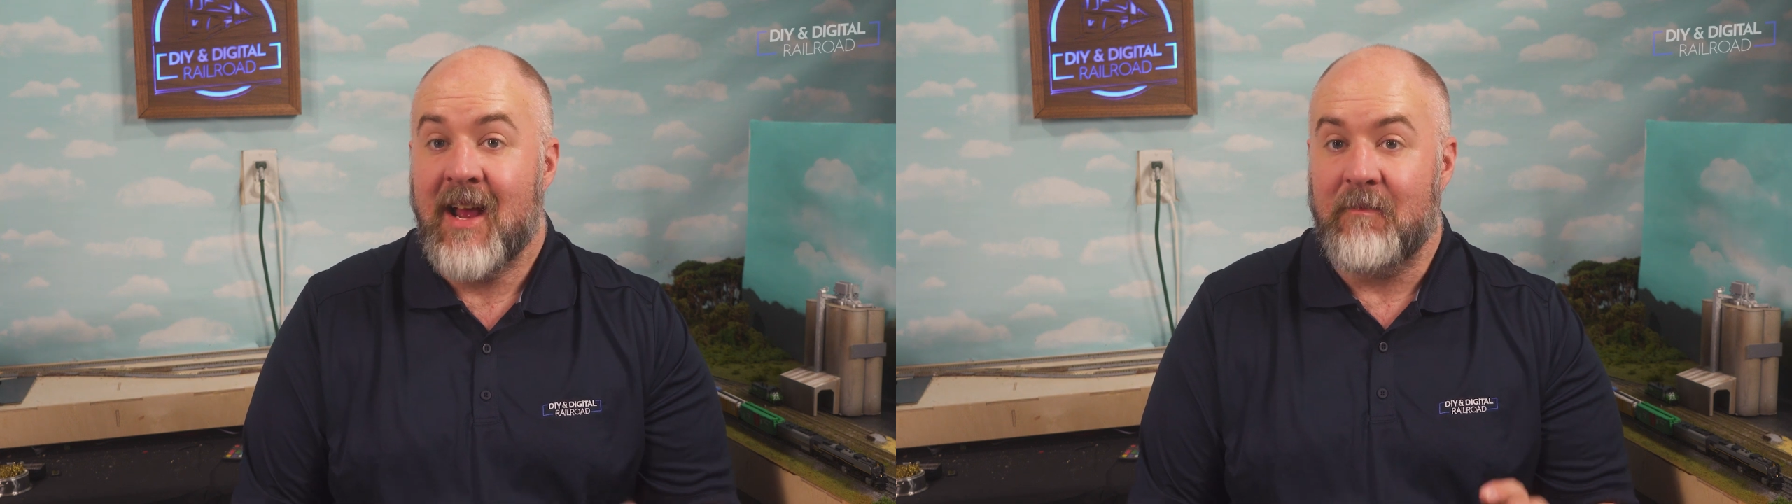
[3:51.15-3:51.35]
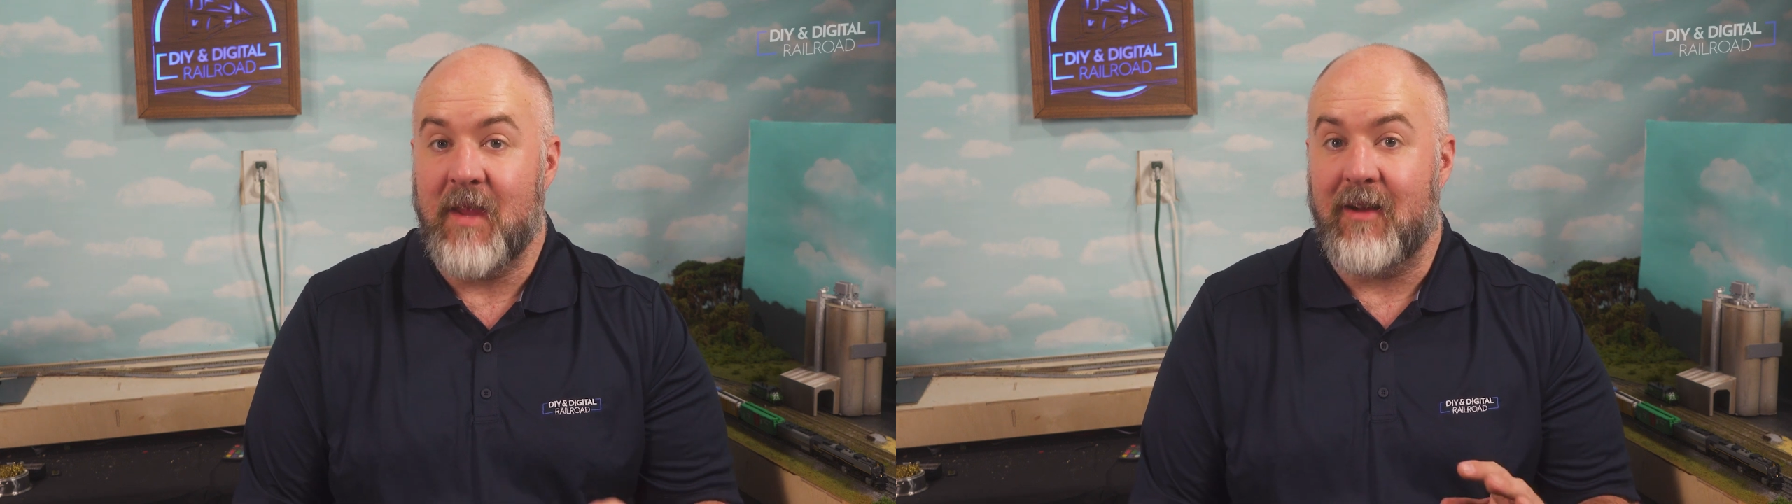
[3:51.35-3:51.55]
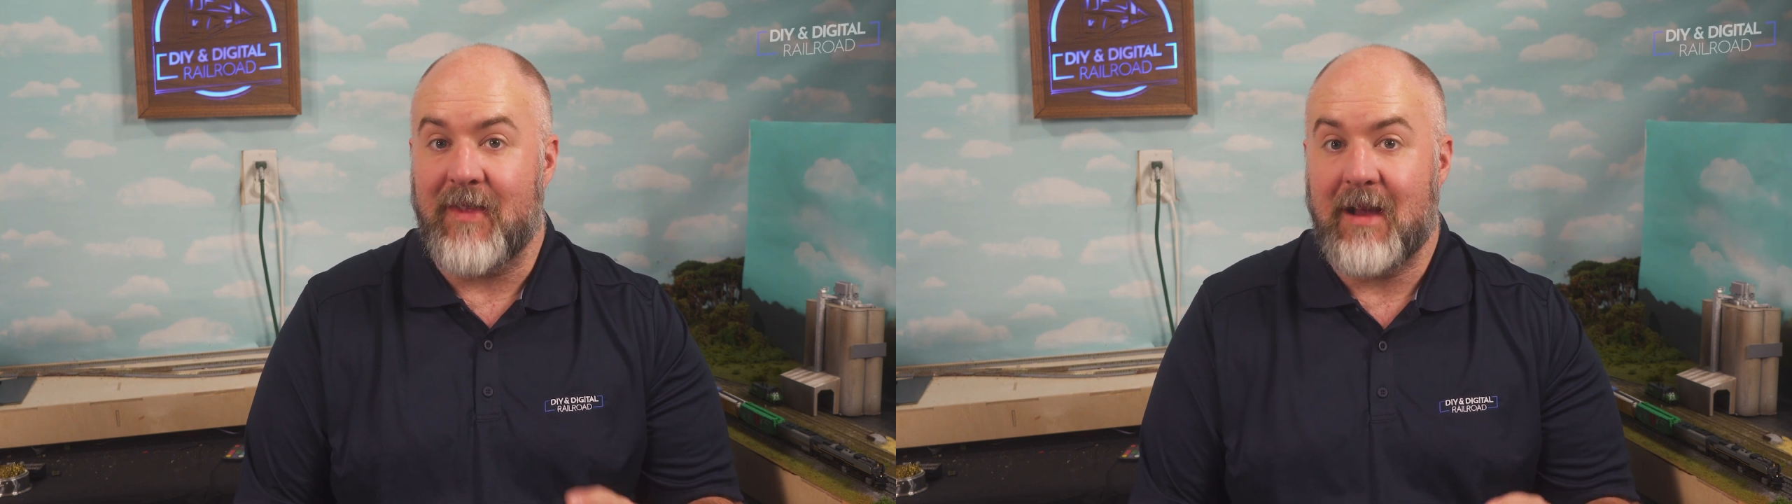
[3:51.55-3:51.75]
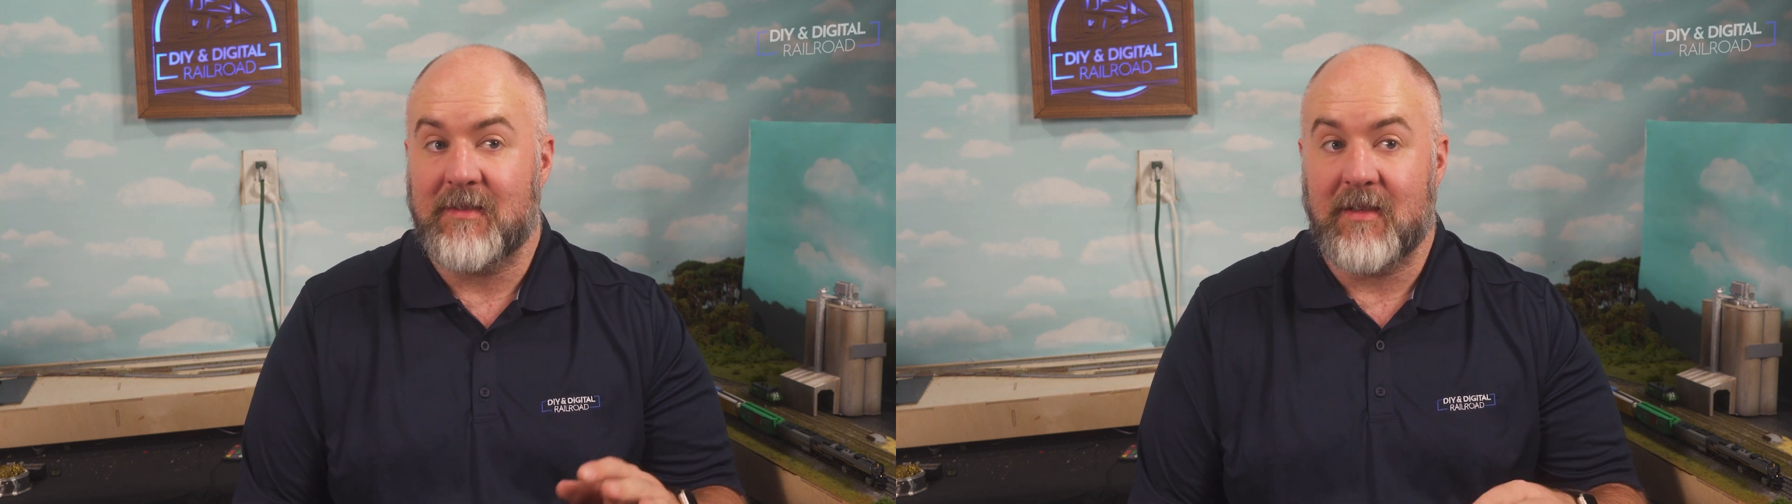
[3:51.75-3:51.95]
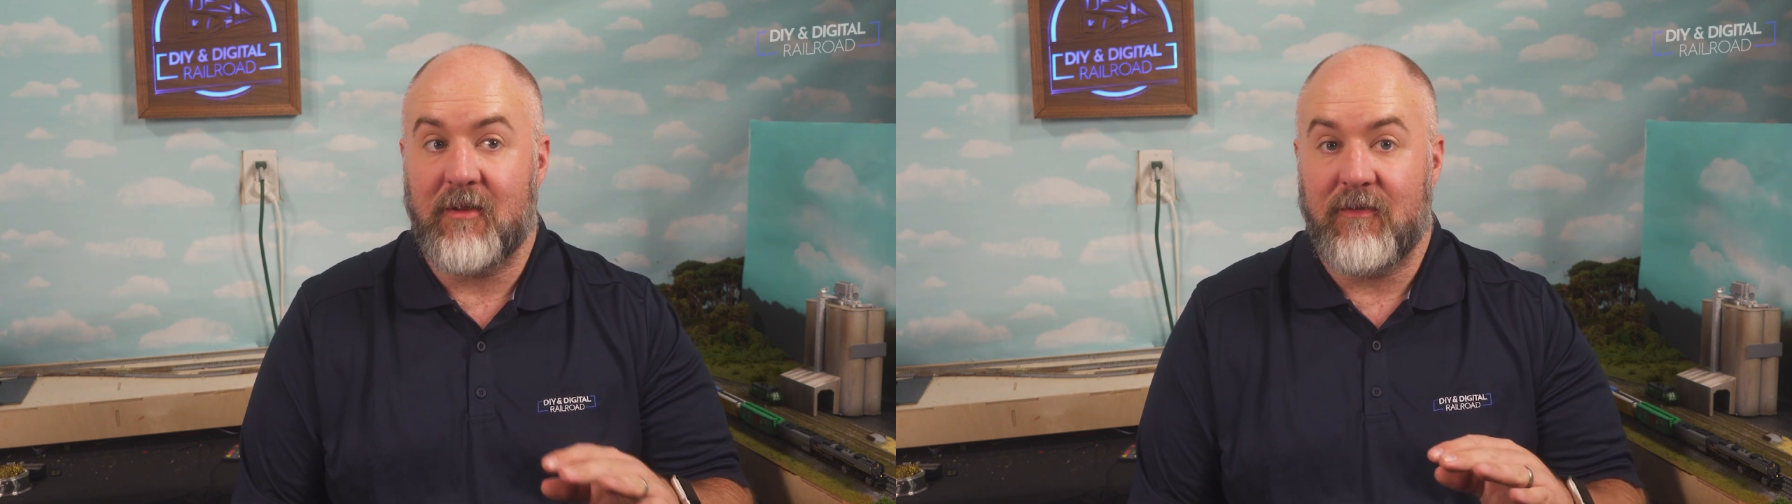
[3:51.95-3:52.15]
Now, if that
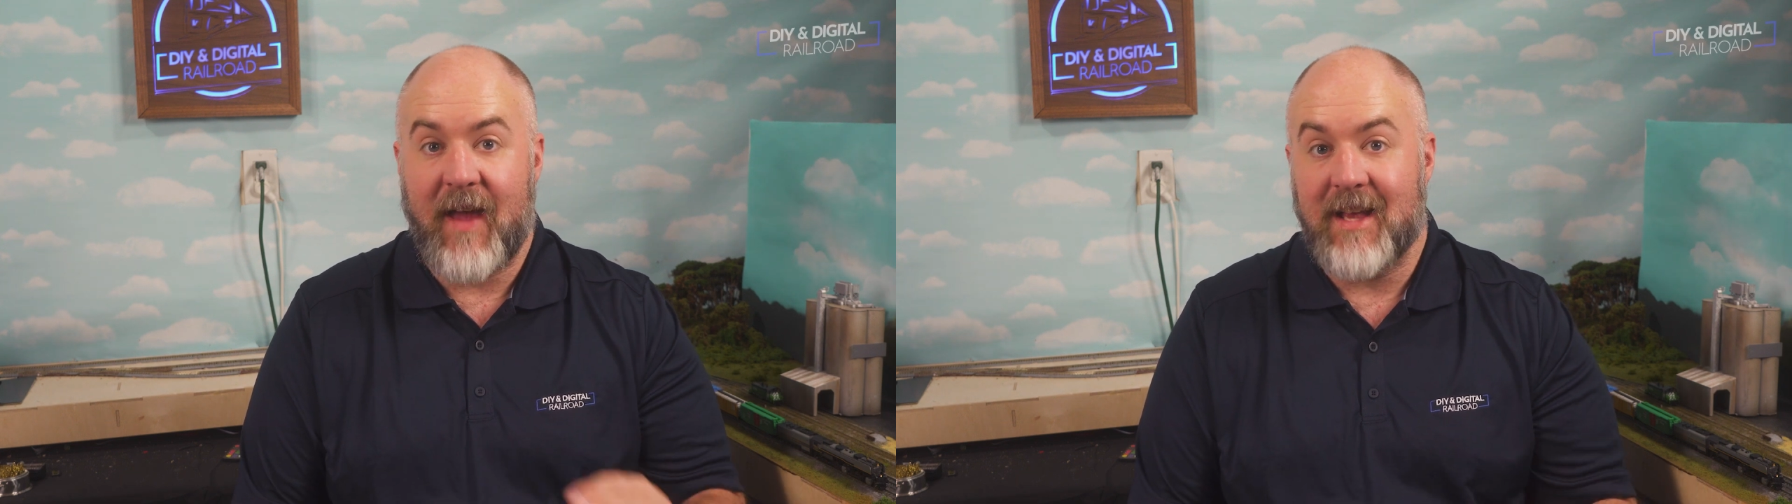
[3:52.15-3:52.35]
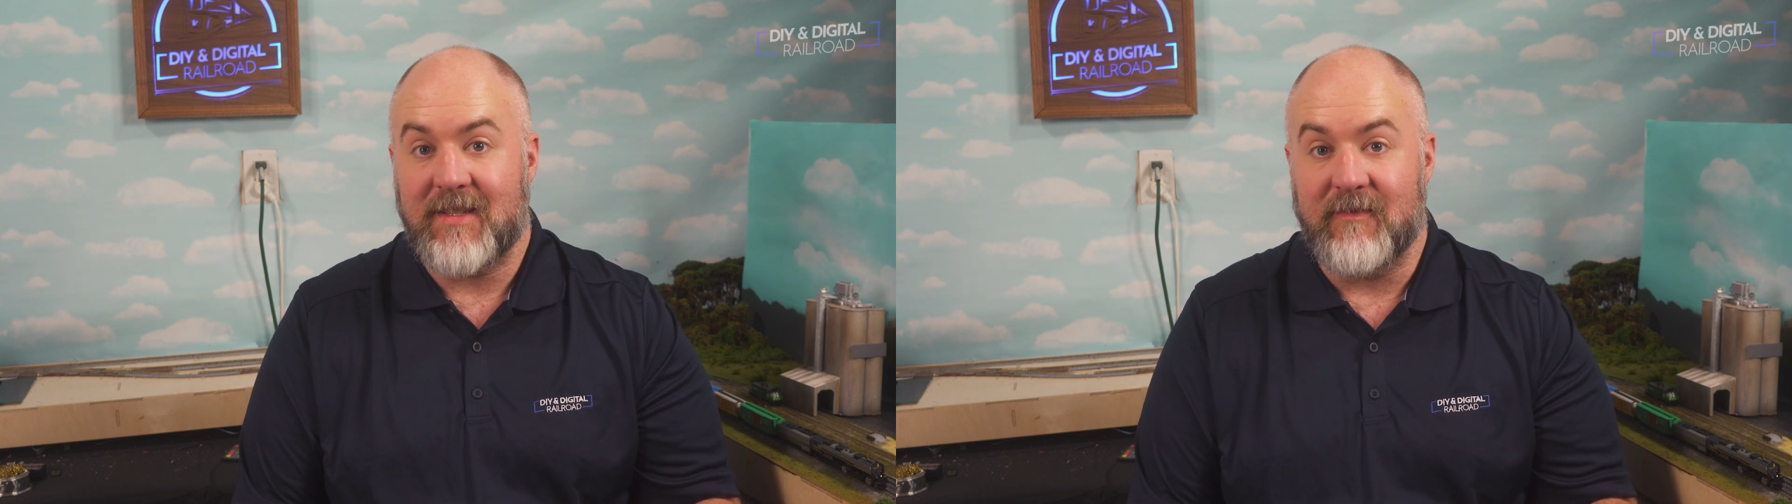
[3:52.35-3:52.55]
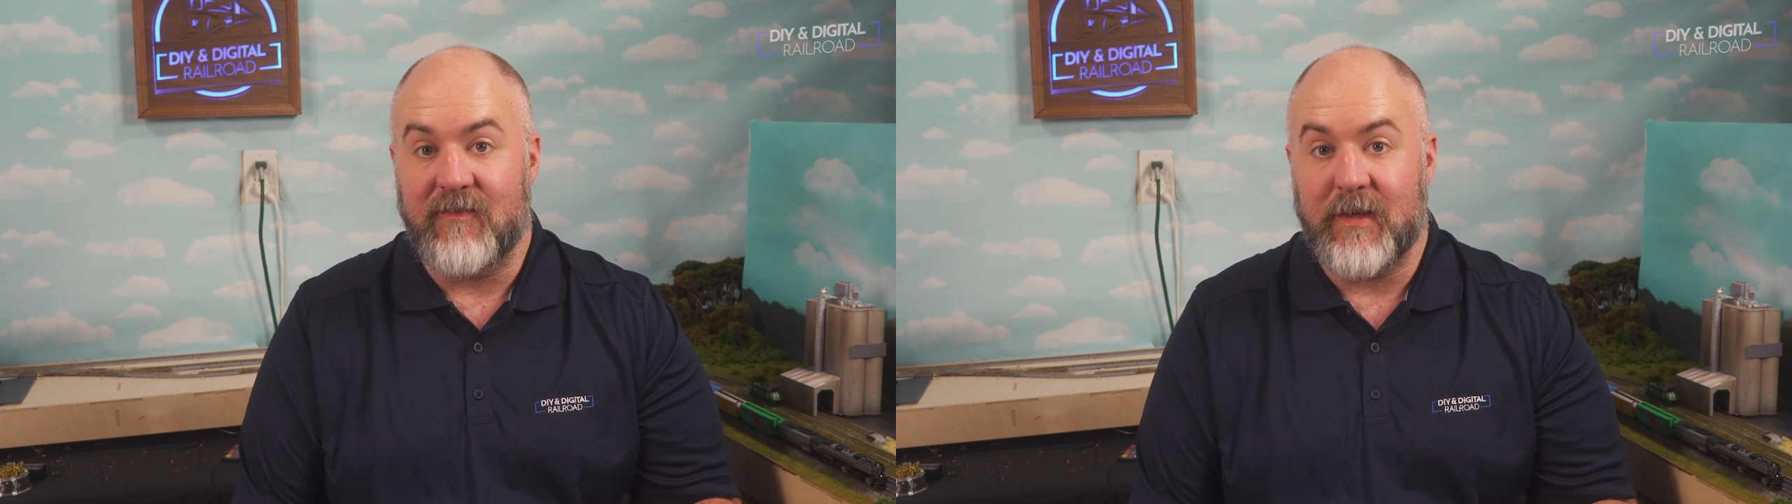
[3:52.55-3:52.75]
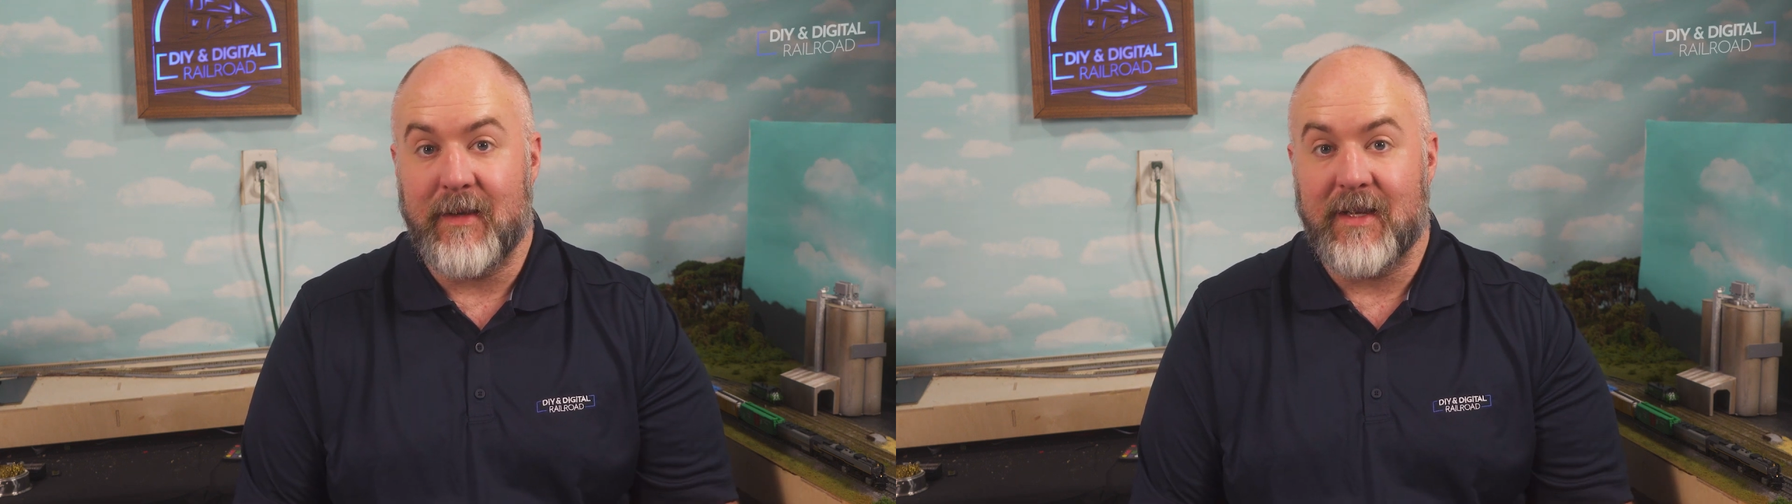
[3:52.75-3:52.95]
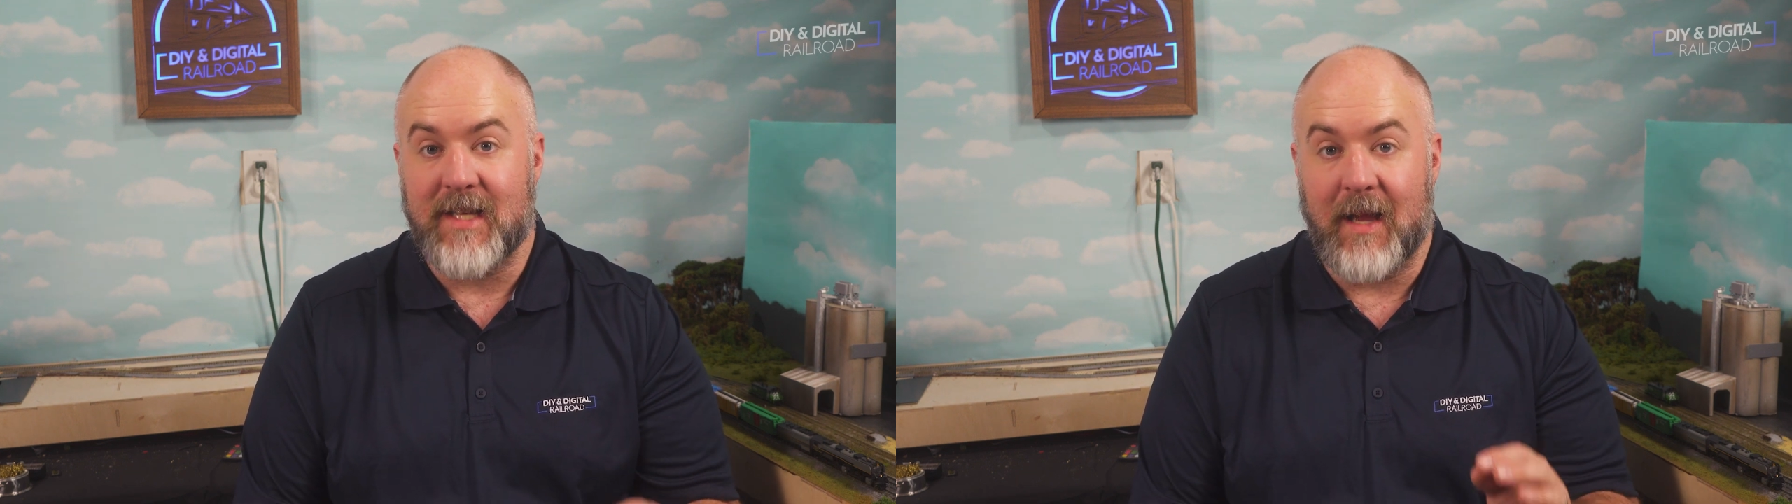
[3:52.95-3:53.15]
was a little fast and furious,